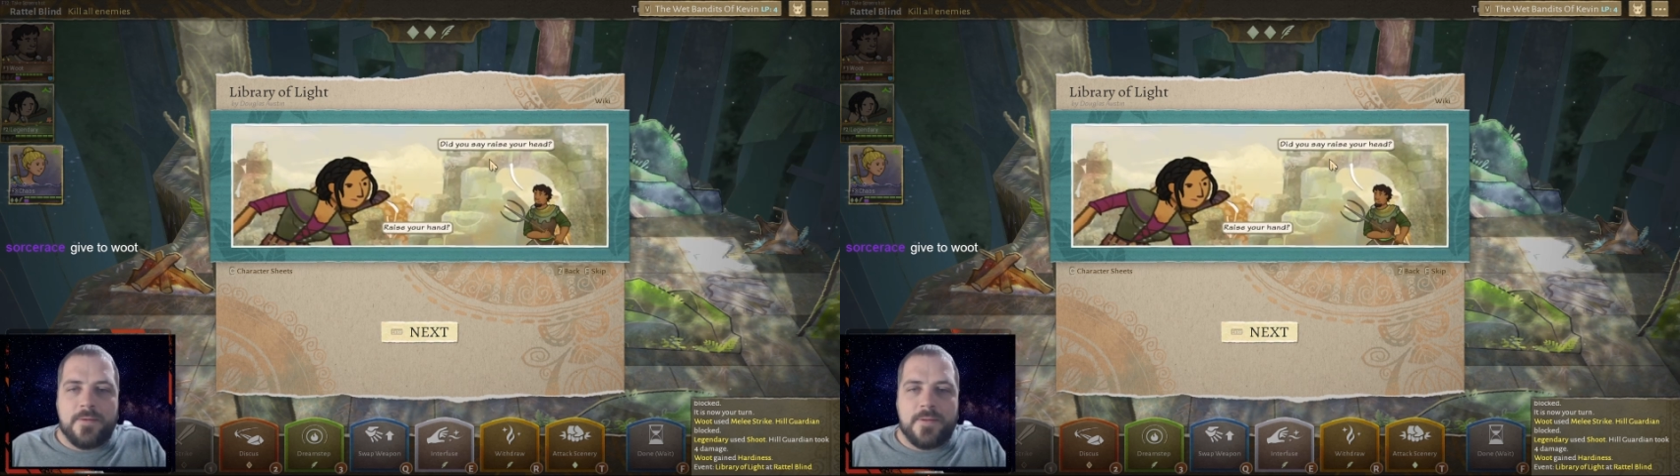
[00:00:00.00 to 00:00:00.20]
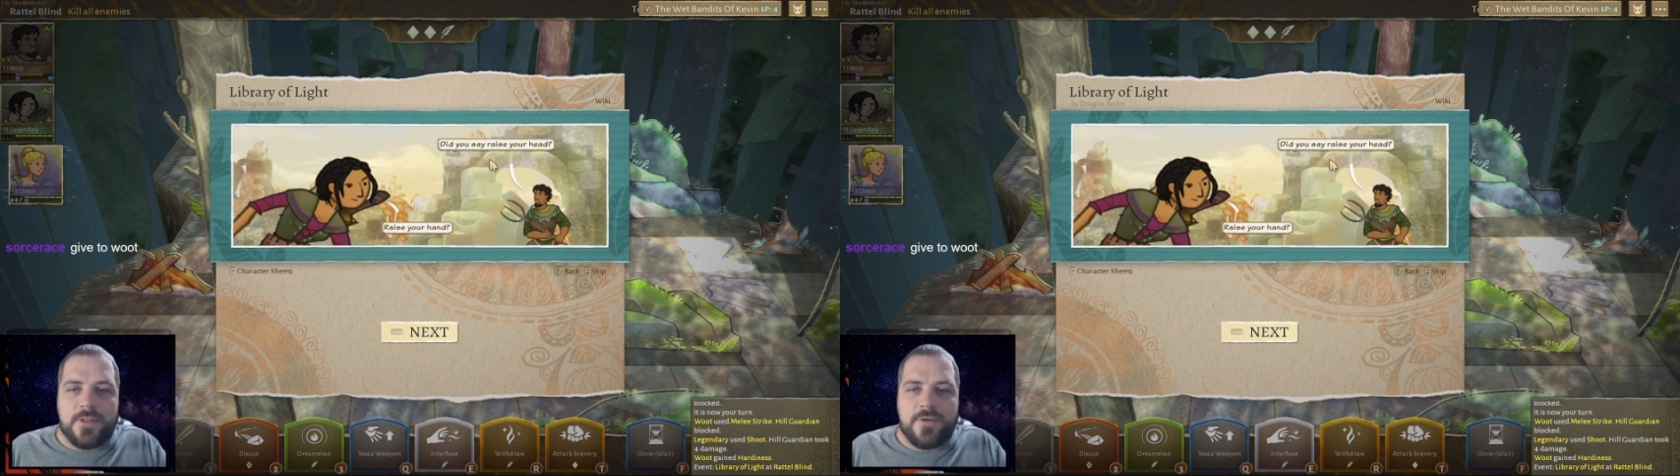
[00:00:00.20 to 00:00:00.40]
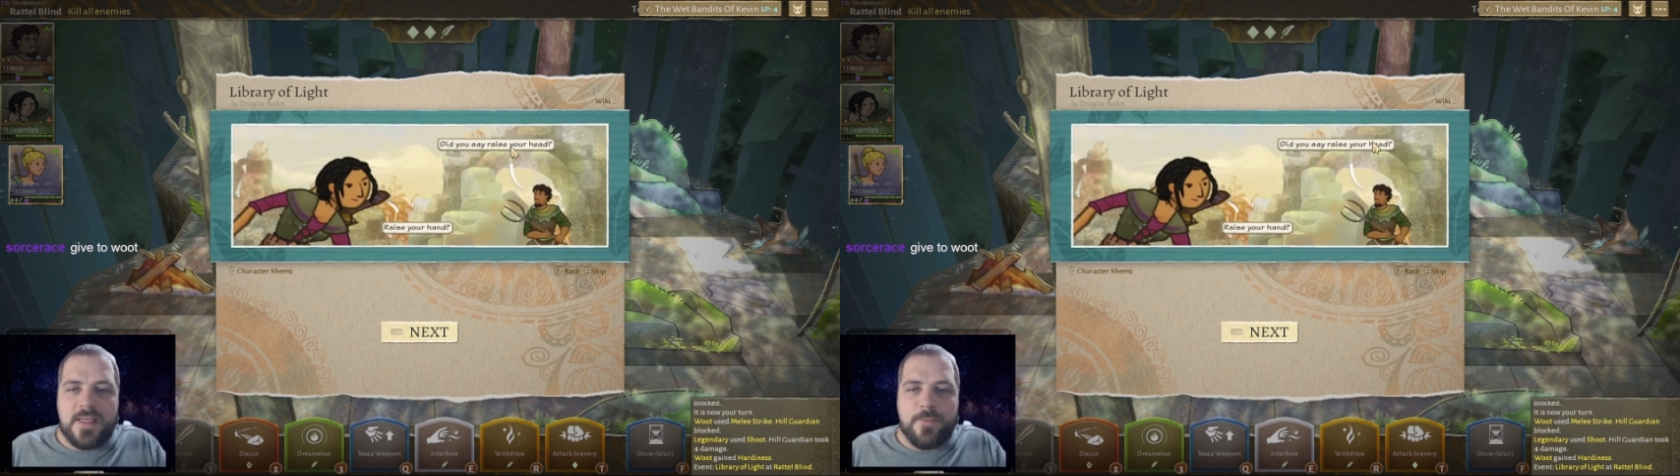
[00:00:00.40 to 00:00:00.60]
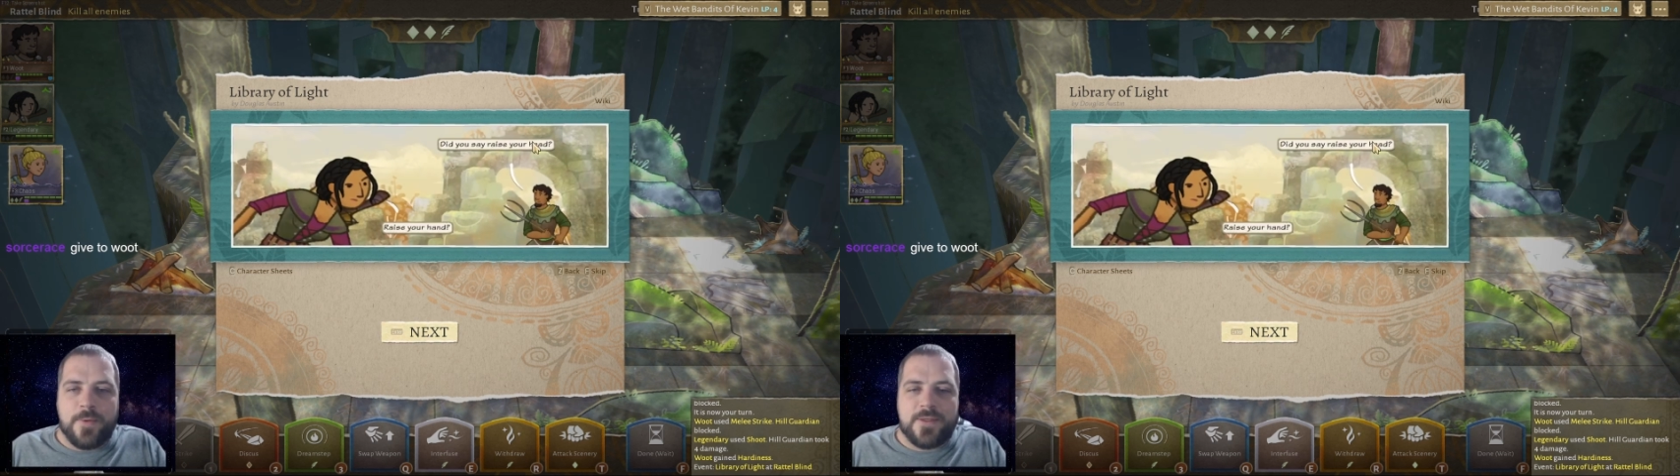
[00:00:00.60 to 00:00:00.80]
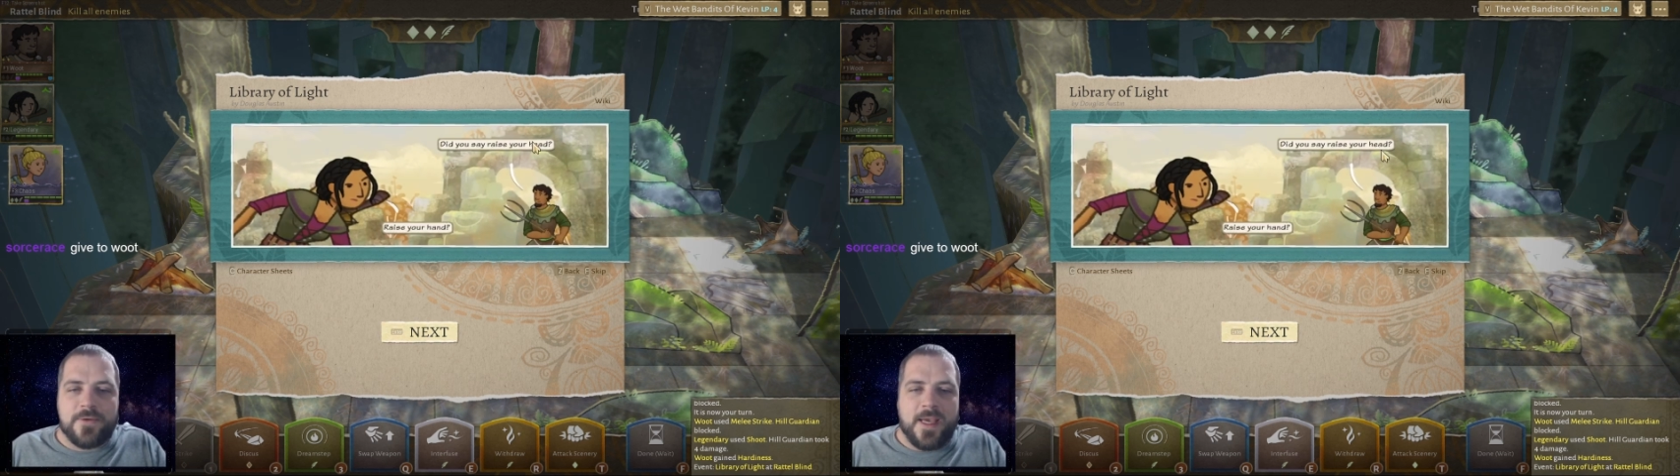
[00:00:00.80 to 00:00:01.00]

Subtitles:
Did you say raise your